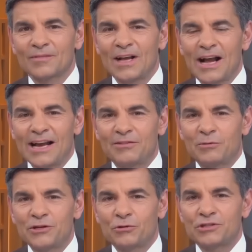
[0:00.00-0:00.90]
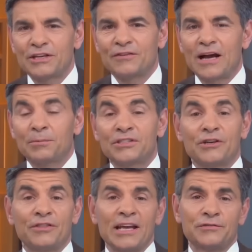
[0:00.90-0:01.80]
Hi, everyone. George Stephanopoulos
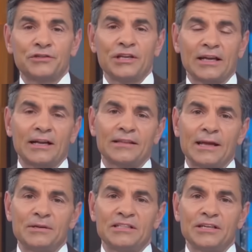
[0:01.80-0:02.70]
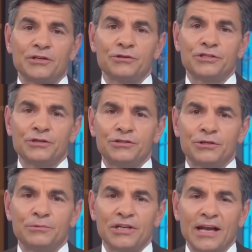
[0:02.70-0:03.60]
here. Thanks for checking out the ABC News
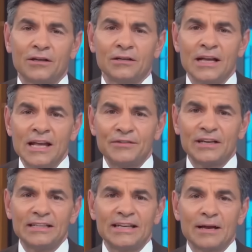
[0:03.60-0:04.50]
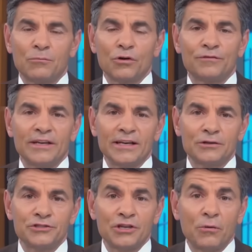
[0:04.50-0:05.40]
YouTube channel. If you'd like to get more
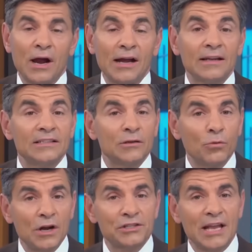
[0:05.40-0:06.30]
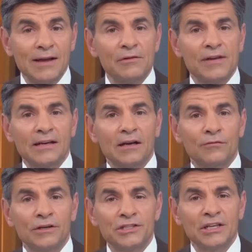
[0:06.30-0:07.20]
videos, show highlights, and watch live event
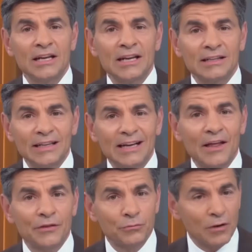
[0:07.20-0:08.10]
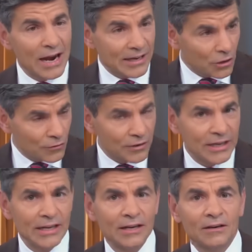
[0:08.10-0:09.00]
coverage, click on the right over
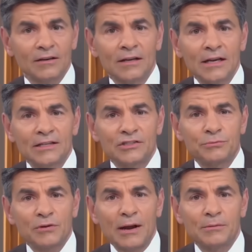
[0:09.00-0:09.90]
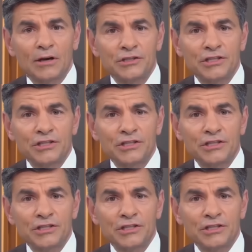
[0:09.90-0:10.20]
here to subscribe to our